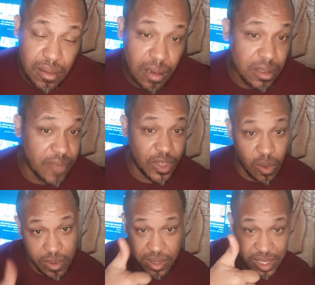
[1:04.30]
You know, even
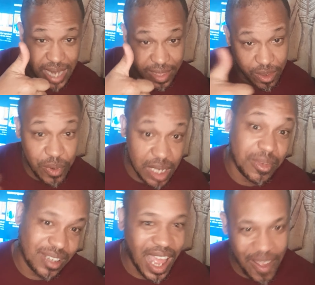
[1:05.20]
though it's not green,
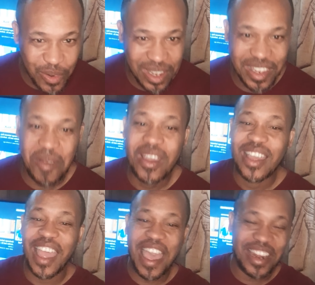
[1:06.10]
but I have a green thumb.
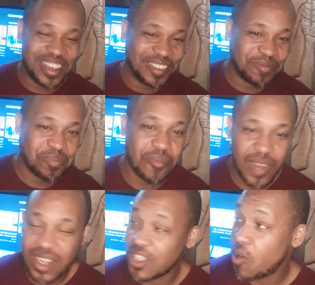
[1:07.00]
And, uh,
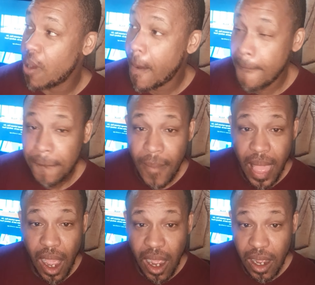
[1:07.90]
and so
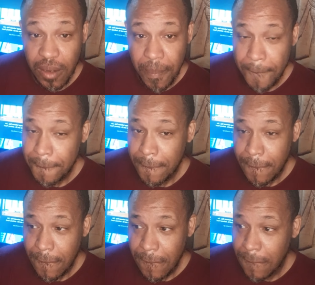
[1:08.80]
uh, uh,
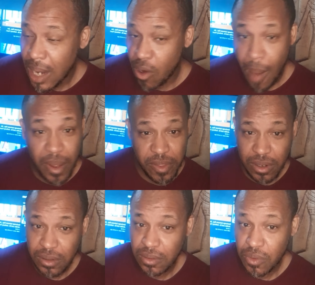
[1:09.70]
my grandmother
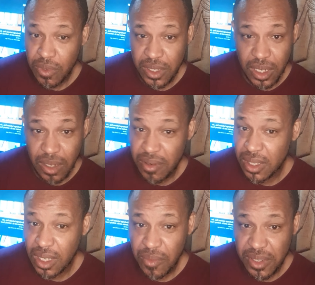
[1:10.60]
was a was
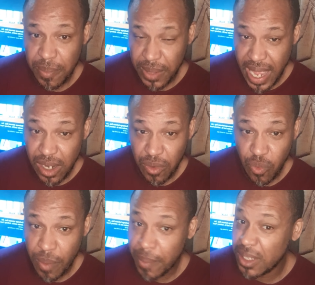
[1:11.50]
a was a plant
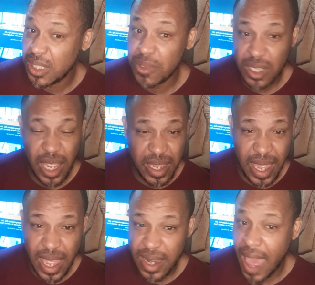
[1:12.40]
woman, but she was a,
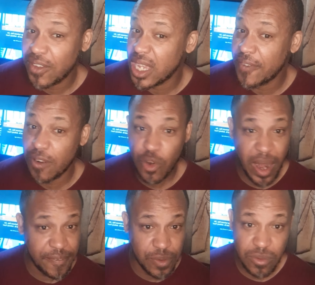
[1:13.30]
advocate for
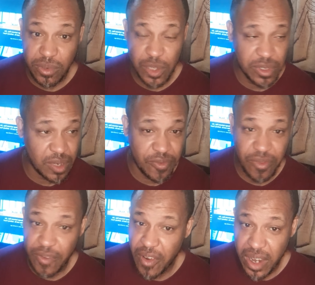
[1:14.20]
great food. She was
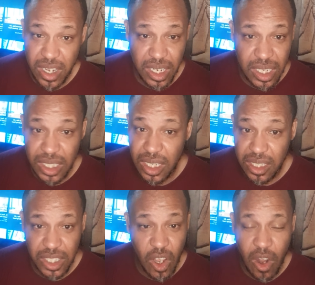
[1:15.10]
a, a, very good cook.
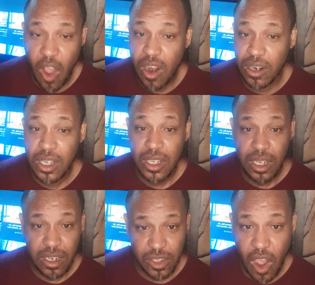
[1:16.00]
She taught all her
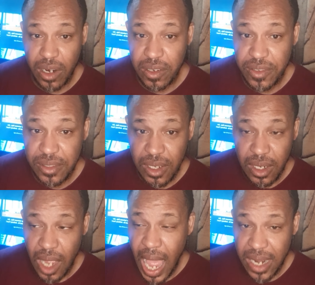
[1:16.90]
her daughters
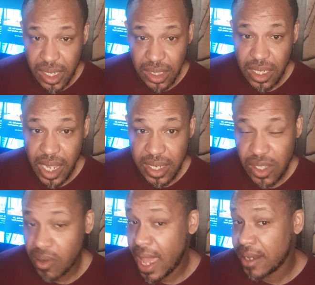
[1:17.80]
how to cook, and
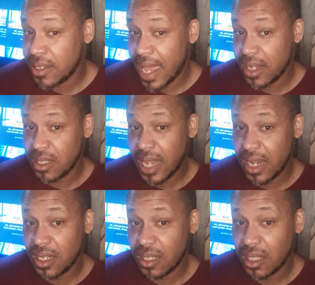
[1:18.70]
so that that
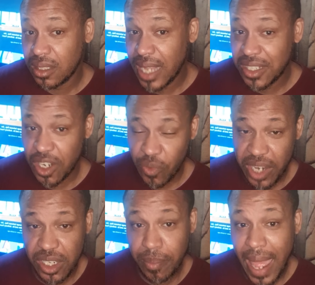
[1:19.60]
that uh, that
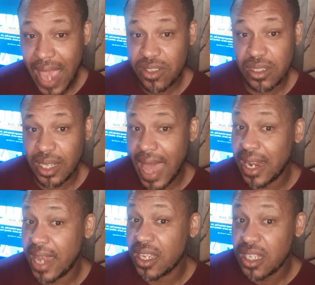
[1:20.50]
generation passed a lot of
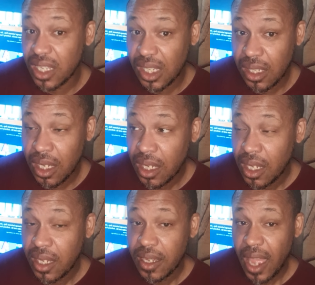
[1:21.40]
that cooking
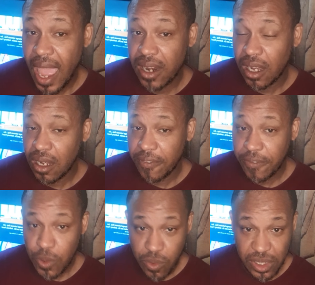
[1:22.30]
and uh,
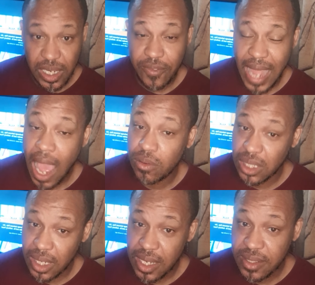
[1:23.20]
food and stuff down to
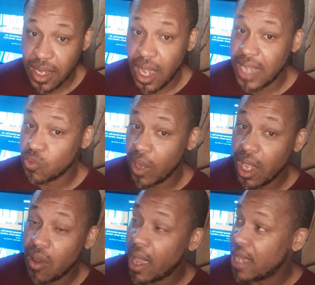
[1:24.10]
us, uh, as
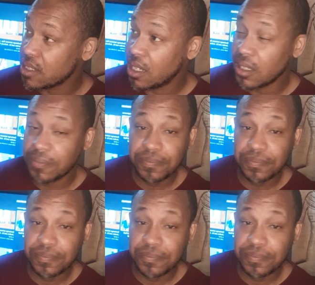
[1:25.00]
well as uh,